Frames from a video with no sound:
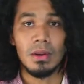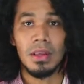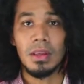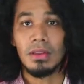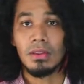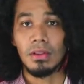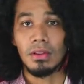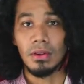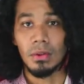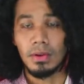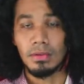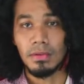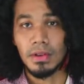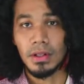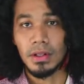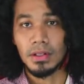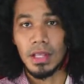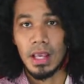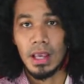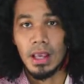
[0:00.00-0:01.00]
Keith
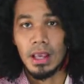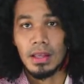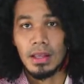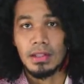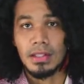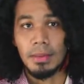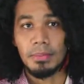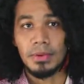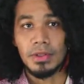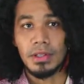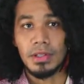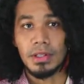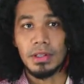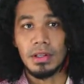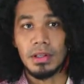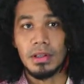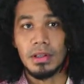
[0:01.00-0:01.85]
Lowenfield, Deputy